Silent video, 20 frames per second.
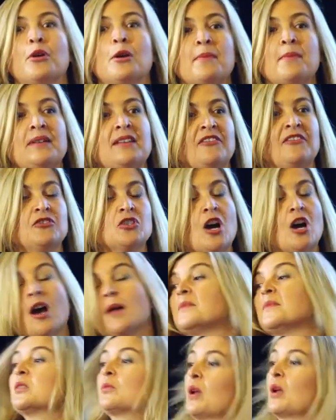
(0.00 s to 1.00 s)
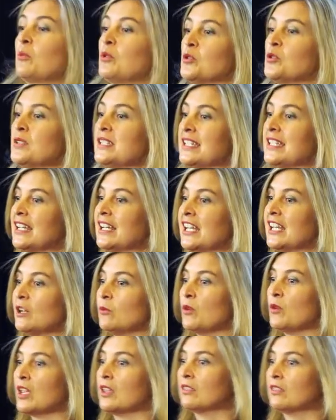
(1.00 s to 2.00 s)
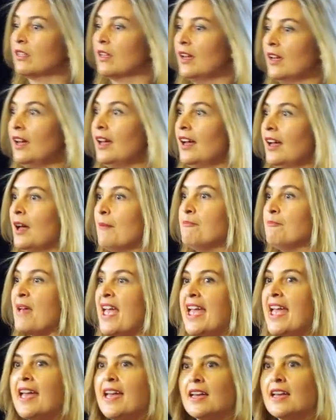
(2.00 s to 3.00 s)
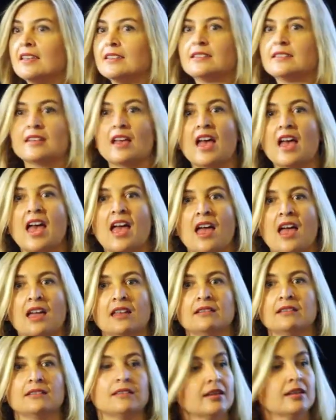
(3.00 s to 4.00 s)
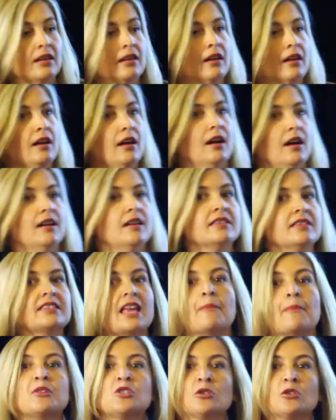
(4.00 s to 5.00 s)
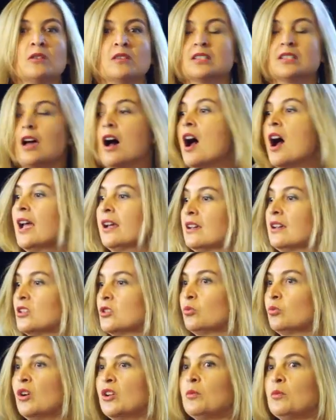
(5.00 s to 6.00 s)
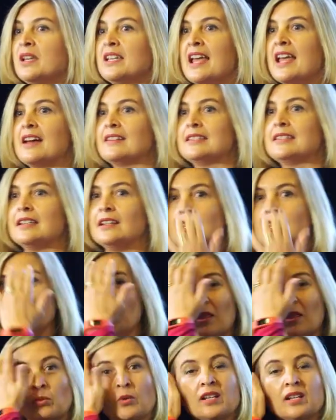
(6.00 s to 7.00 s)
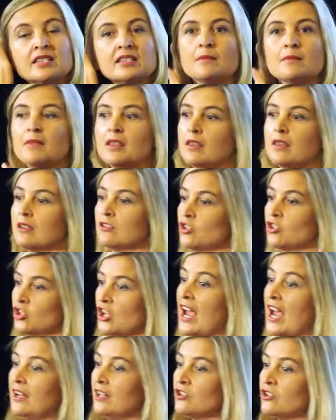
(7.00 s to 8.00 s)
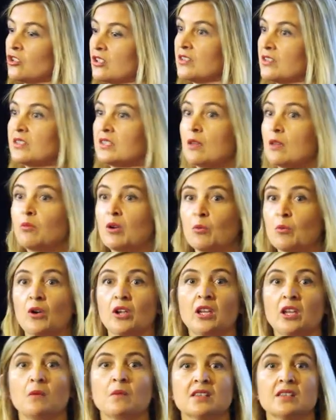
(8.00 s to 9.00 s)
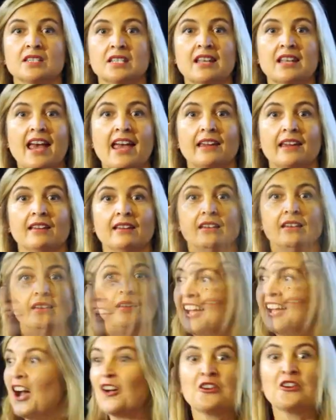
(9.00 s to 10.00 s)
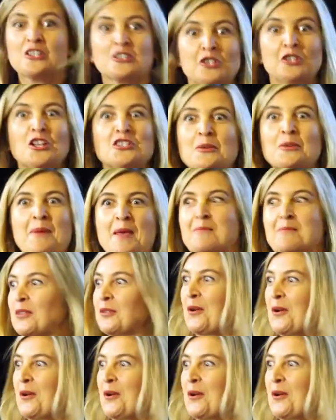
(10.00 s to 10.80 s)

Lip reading: primitive times where we were dealing with bears and saber-toothed tigers, what are we now dealing with? What are some of the challenges that we're working with today? I've got lots of people